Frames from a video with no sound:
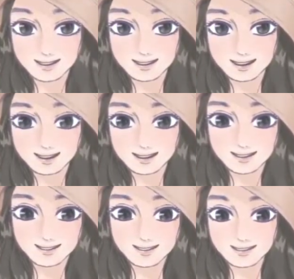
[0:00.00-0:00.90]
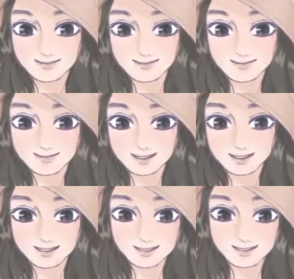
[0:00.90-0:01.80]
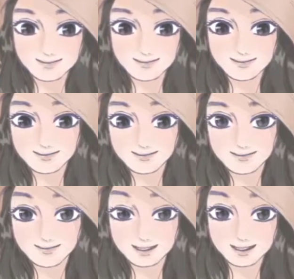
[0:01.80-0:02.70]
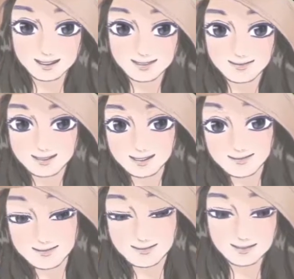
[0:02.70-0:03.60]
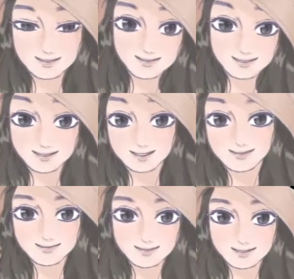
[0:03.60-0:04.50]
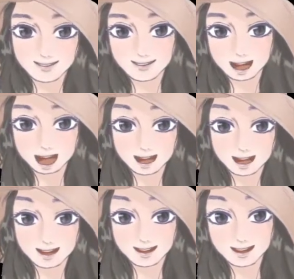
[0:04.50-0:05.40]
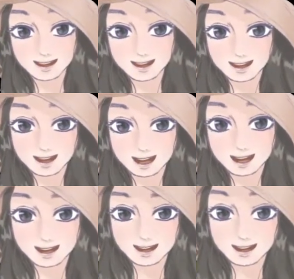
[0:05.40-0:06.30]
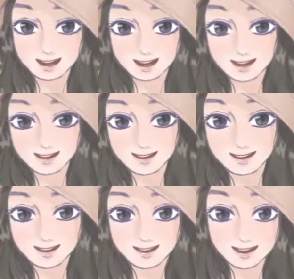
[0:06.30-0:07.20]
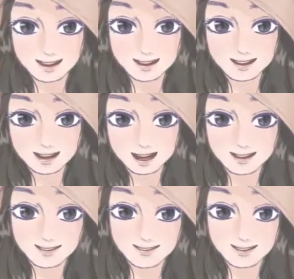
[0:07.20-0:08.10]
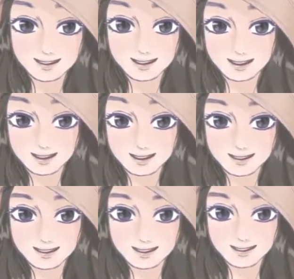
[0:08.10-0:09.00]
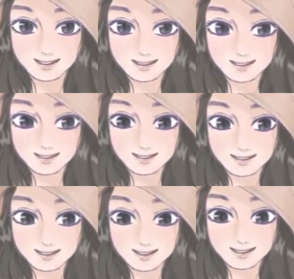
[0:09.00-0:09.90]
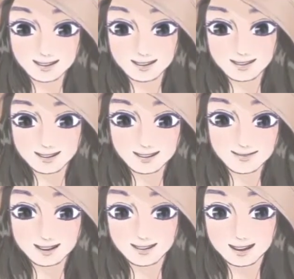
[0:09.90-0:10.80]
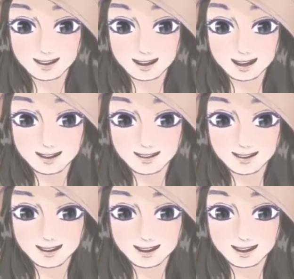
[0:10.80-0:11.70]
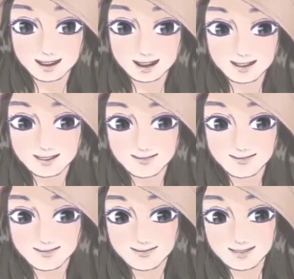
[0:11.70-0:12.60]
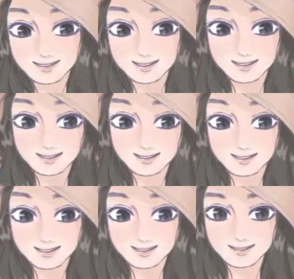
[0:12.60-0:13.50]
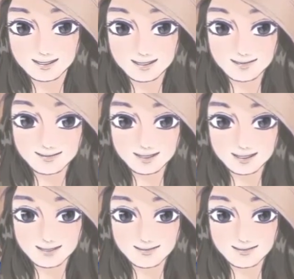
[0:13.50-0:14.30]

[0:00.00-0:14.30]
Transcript: or let's go uh, mining tomorrow. Okay. Let's go here. Do we have something to sell? Okay, yeah, no. Oh, wait.